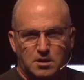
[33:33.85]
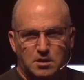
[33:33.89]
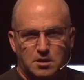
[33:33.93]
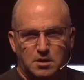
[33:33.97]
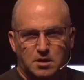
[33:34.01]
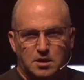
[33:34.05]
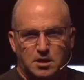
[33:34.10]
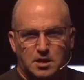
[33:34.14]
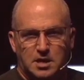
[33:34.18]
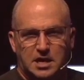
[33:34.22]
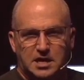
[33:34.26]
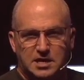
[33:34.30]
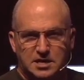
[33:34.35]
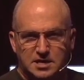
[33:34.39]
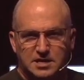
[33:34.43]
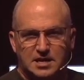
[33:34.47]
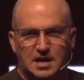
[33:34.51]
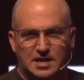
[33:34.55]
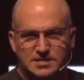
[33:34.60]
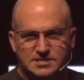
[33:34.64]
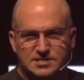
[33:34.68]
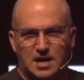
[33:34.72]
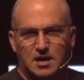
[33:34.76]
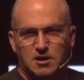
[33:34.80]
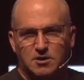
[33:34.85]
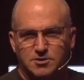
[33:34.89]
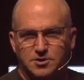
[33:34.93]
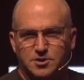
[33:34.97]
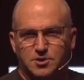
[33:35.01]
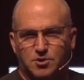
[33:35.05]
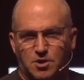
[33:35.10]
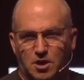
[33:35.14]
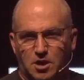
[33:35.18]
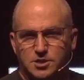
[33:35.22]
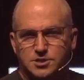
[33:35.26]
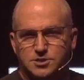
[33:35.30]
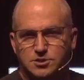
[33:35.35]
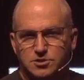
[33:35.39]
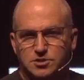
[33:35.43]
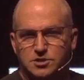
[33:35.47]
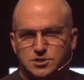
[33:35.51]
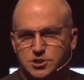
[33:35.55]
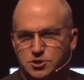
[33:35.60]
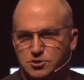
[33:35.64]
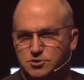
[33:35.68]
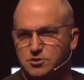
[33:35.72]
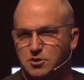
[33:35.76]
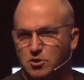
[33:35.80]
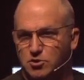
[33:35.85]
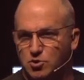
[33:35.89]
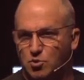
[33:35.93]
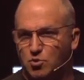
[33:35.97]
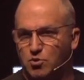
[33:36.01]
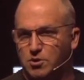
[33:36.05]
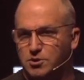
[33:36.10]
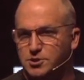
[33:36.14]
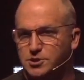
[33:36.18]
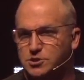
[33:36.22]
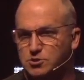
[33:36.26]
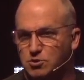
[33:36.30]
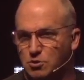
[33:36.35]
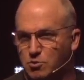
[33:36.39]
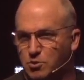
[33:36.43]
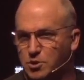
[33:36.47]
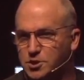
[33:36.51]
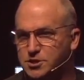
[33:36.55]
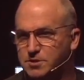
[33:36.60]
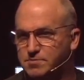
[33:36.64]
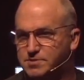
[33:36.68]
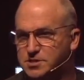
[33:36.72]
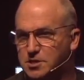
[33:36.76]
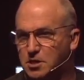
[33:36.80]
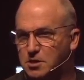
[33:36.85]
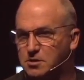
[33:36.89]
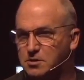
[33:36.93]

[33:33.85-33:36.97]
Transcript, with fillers: he did not die on a cross so that you'd know the words to a worship song.